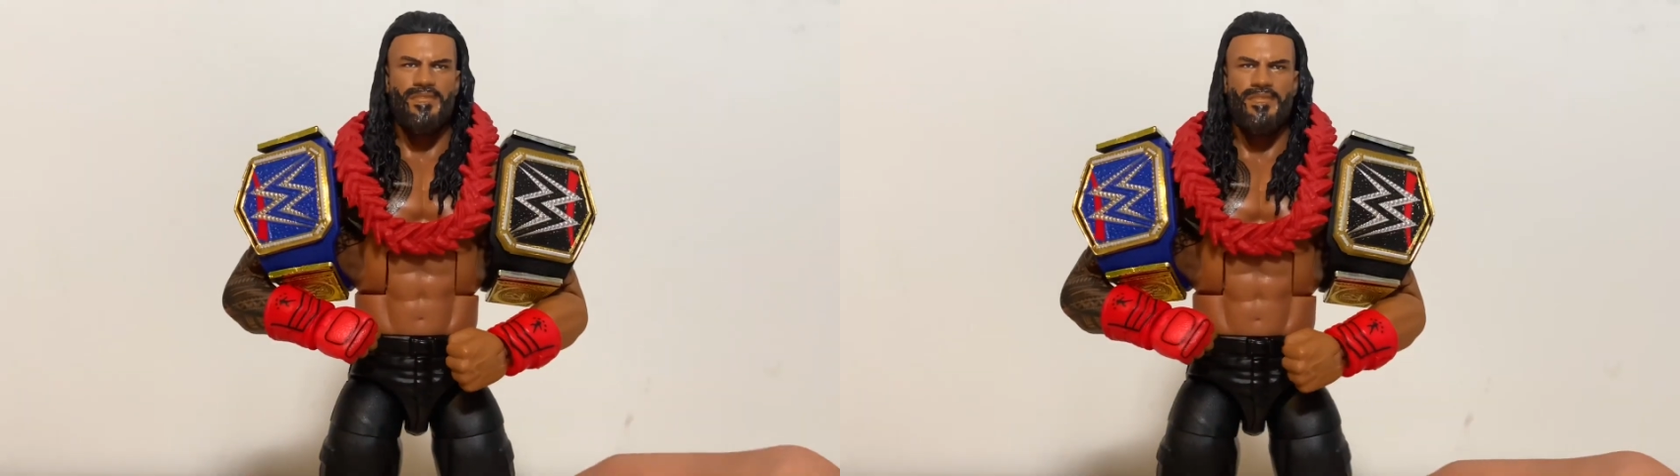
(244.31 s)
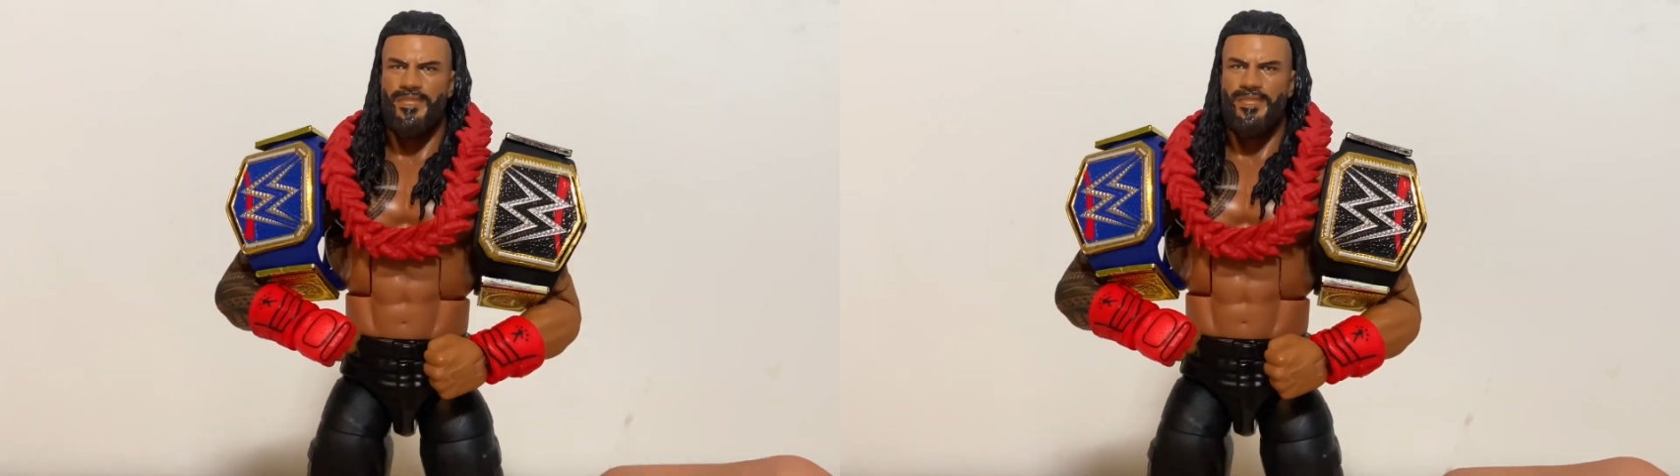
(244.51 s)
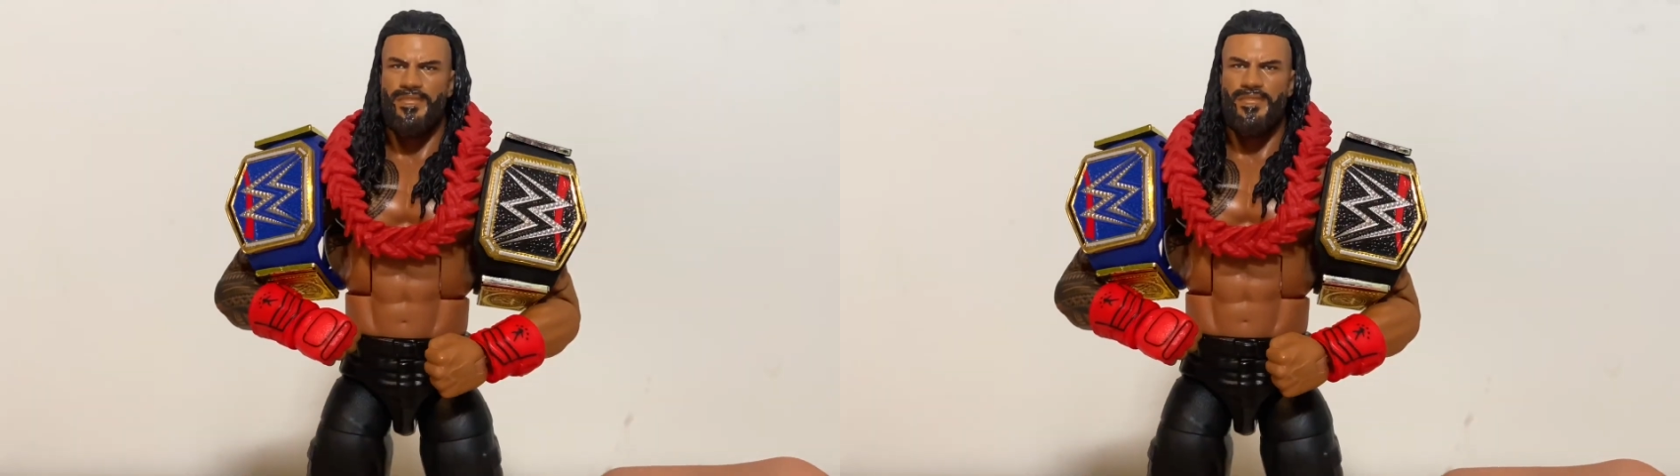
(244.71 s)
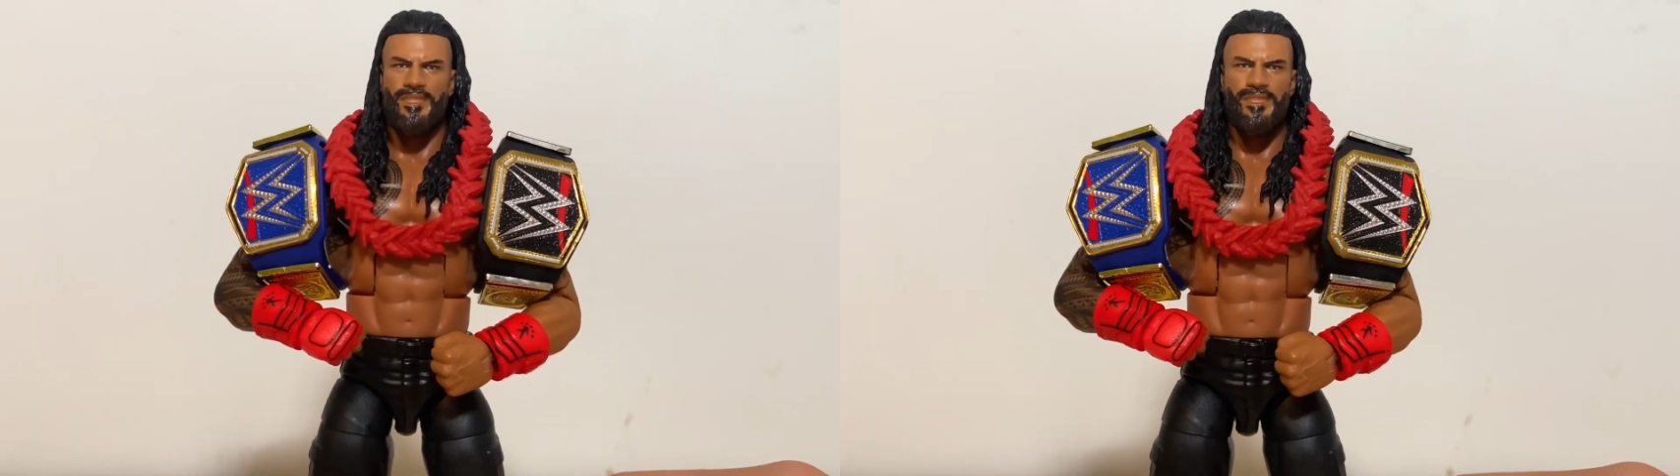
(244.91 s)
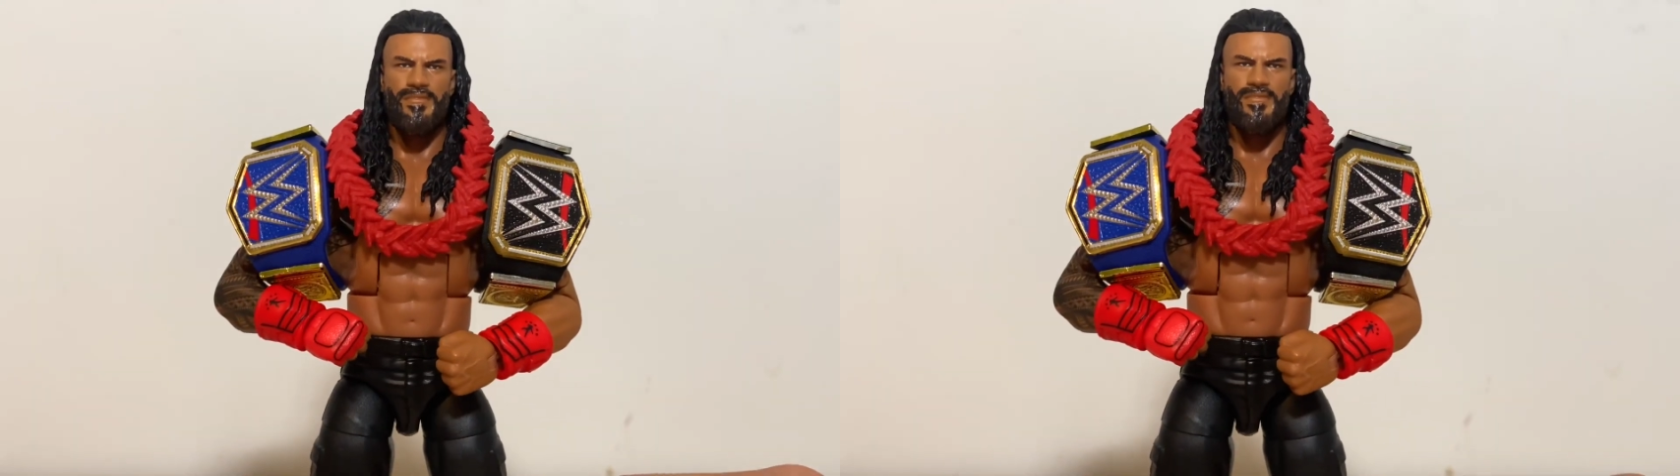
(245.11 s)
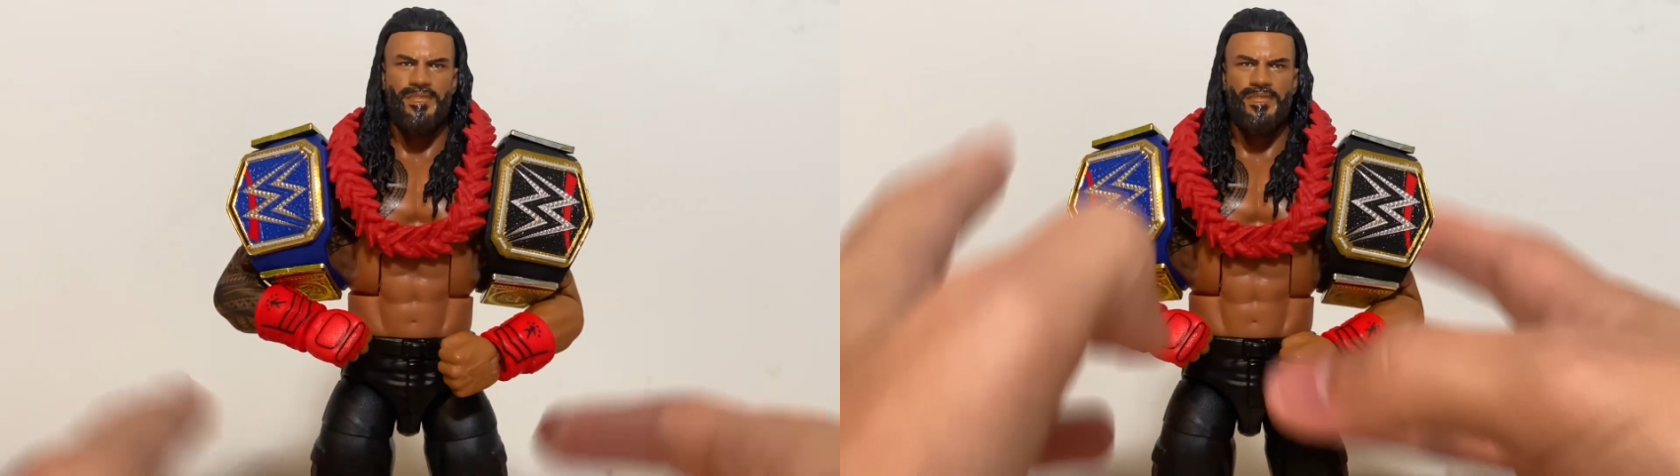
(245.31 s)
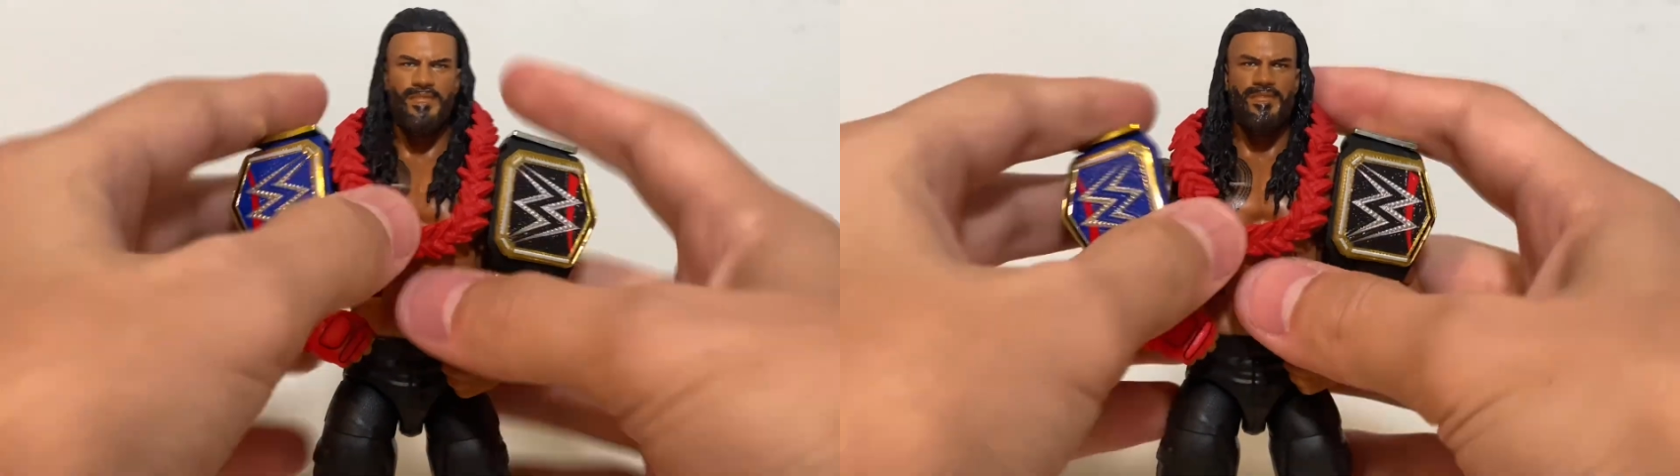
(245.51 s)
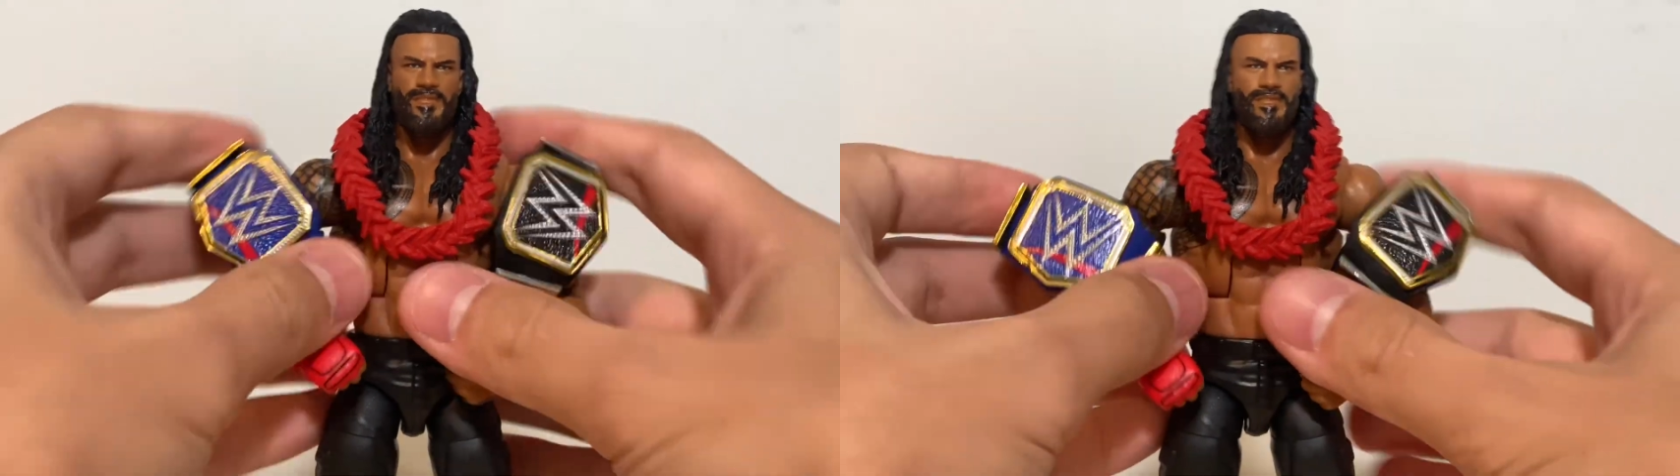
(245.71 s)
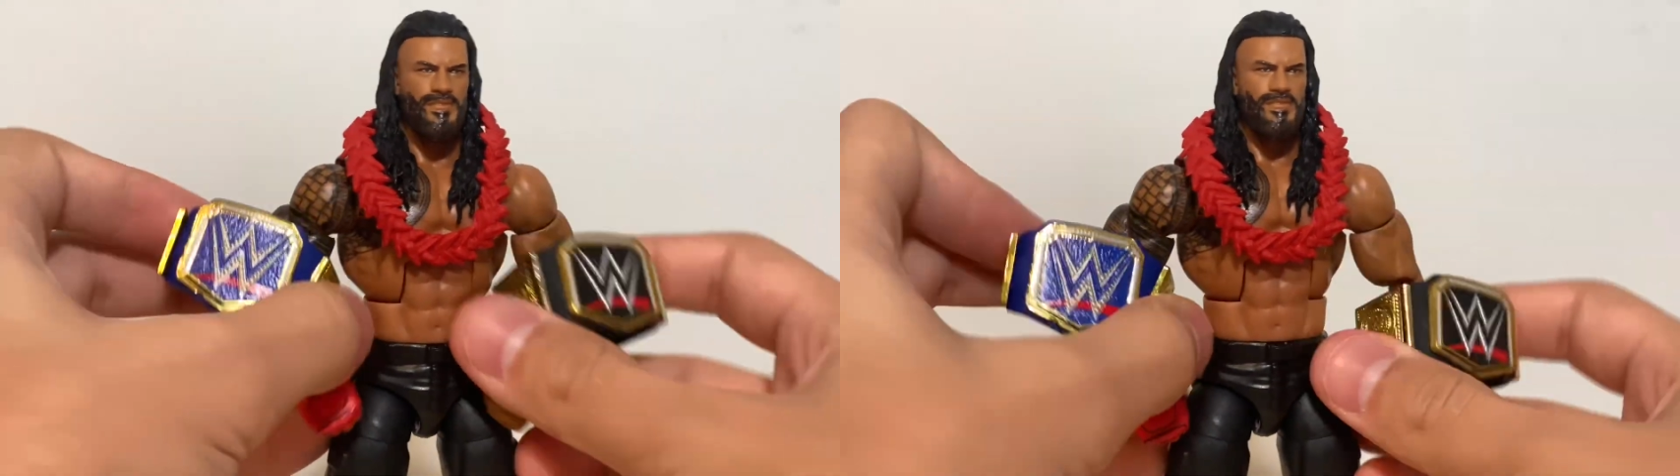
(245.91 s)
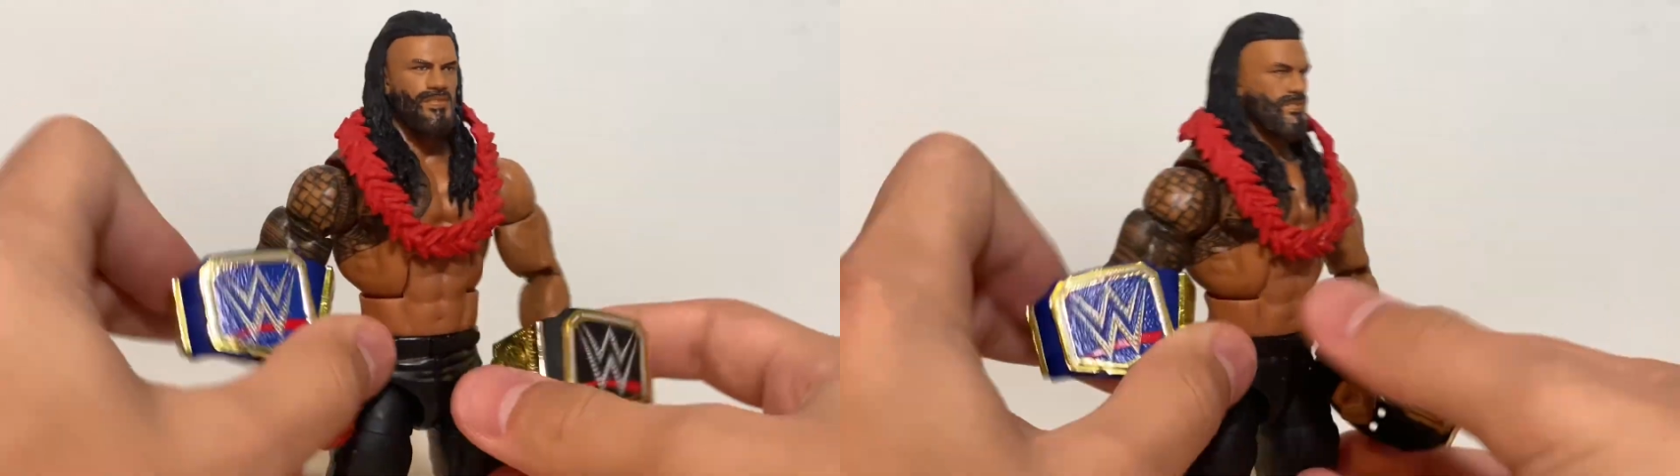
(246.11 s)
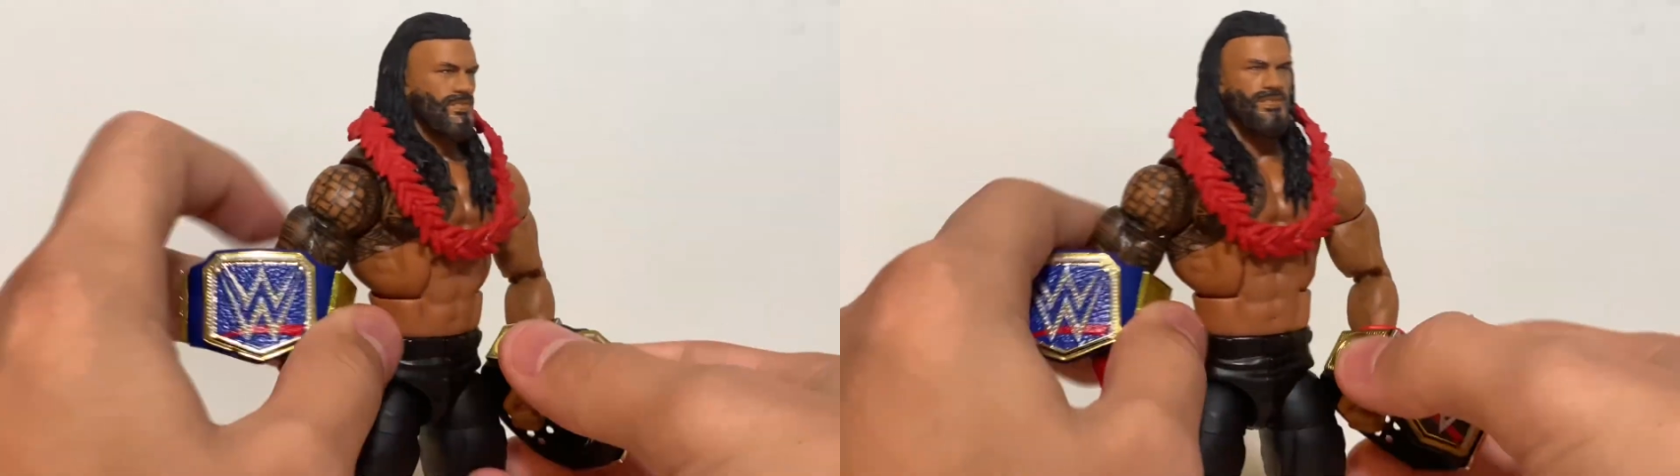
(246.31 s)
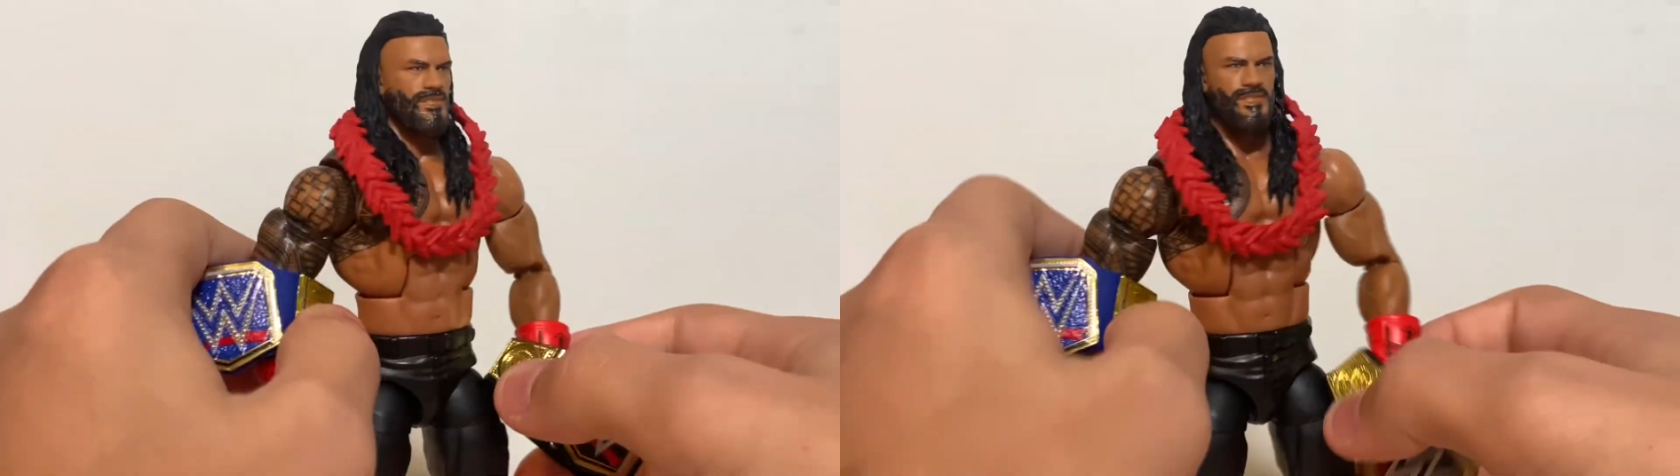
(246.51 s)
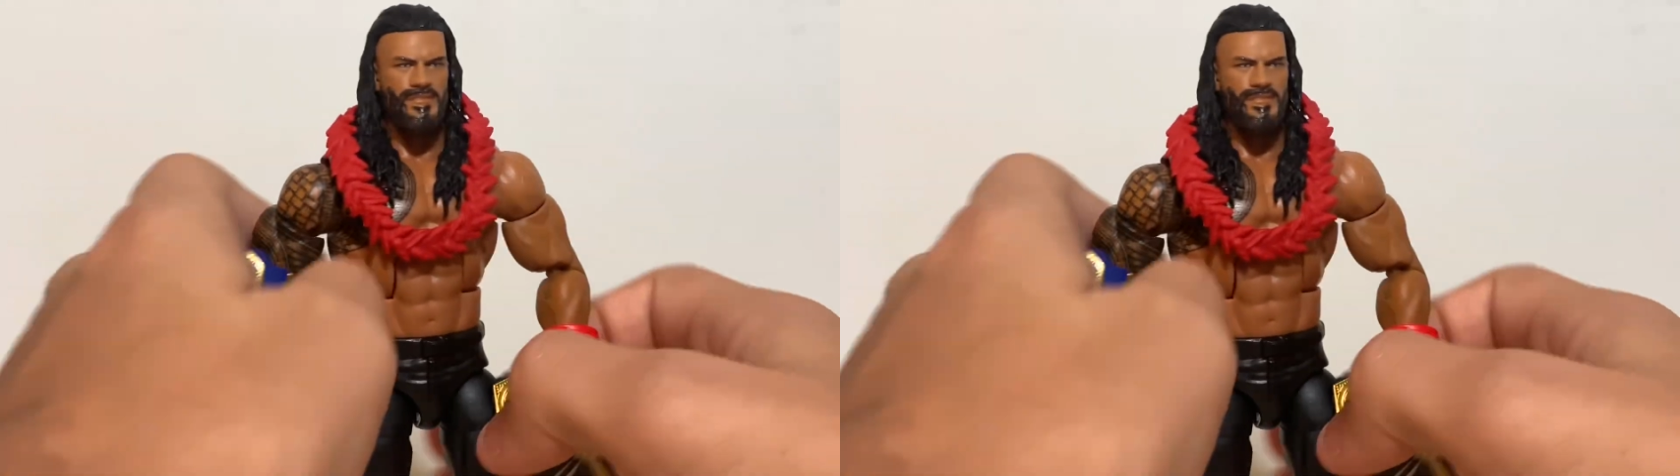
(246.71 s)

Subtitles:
period. I missed when he